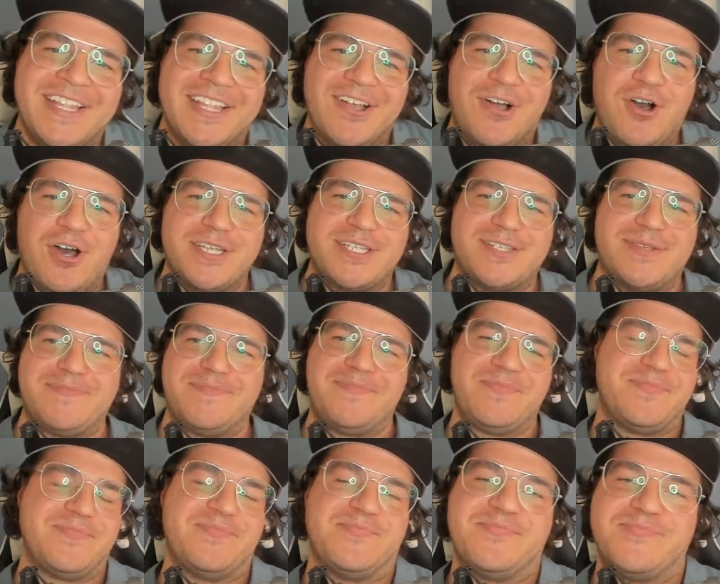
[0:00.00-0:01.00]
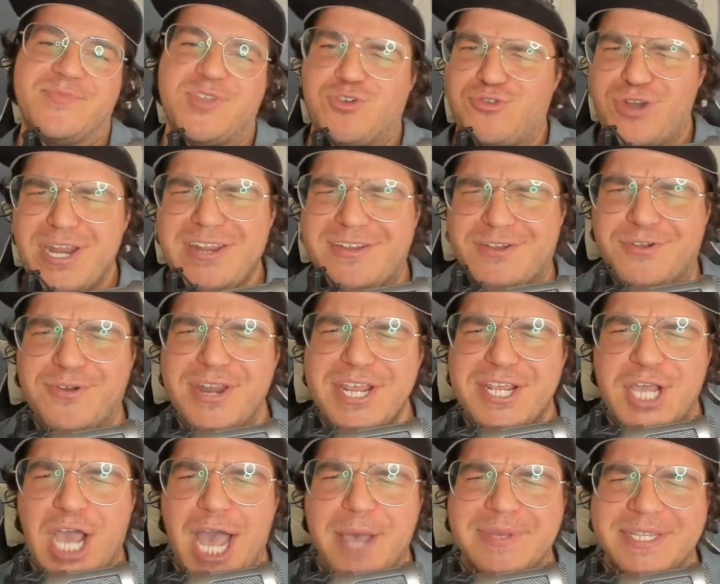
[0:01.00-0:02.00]
Awesome. Great
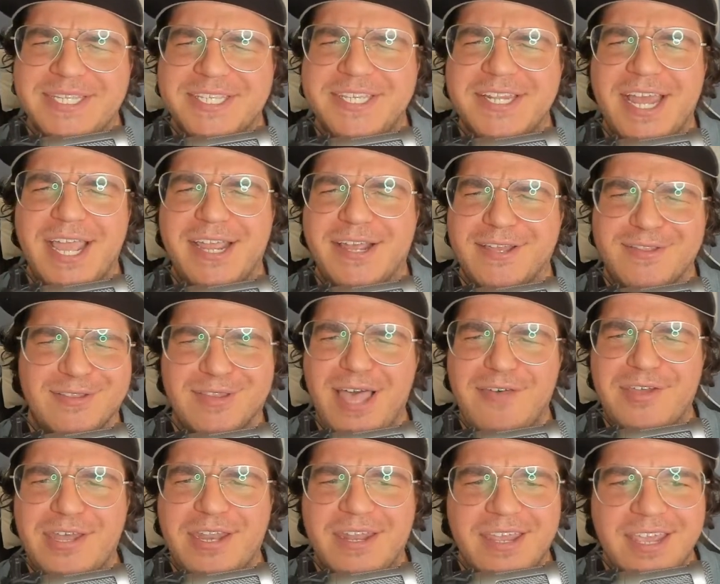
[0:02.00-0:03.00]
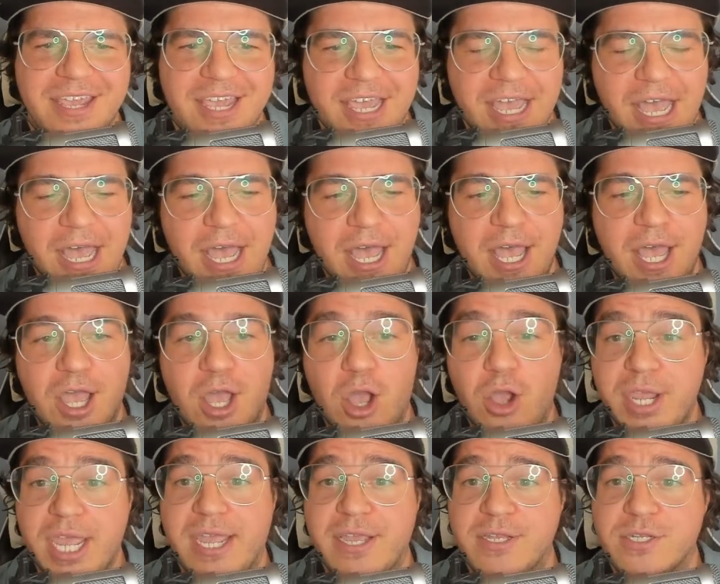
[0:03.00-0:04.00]
comments today. Love it.
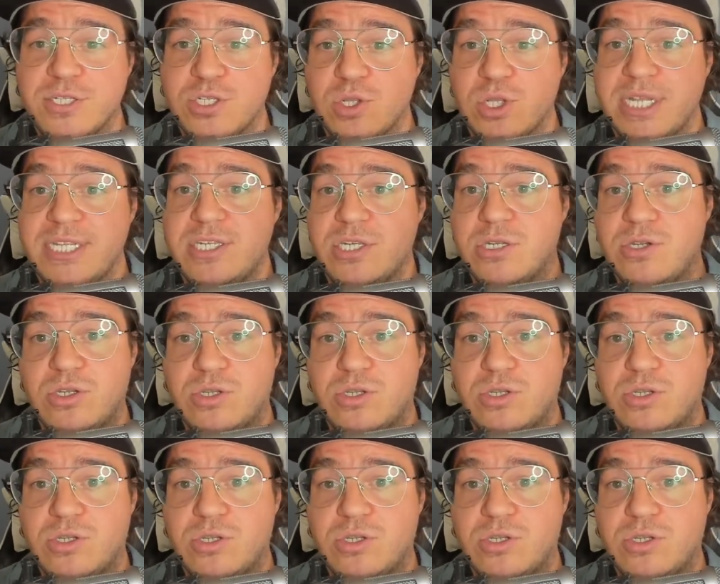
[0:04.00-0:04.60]
Okay, so let's